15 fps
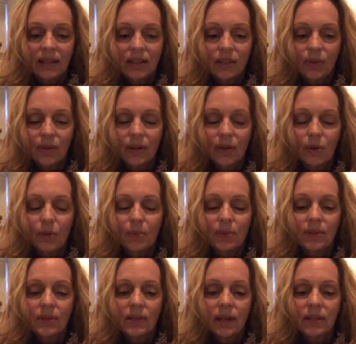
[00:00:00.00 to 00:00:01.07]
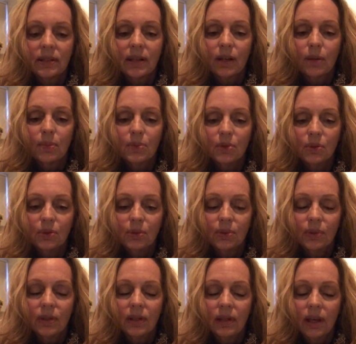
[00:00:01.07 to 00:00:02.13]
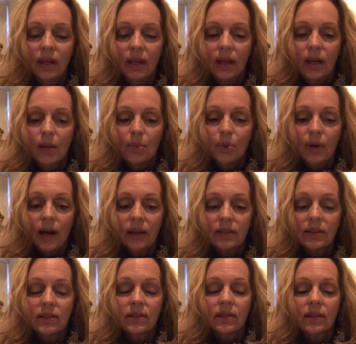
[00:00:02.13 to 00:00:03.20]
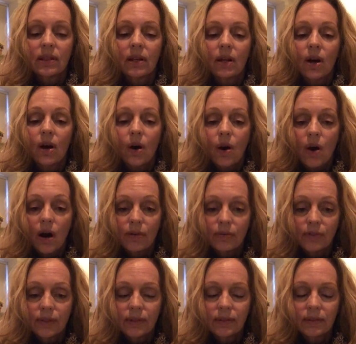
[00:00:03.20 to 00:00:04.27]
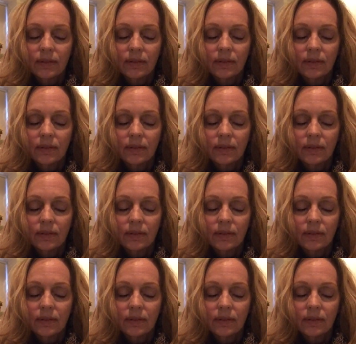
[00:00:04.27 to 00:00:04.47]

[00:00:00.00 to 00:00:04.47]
So I hope this has helped you. Practice it often.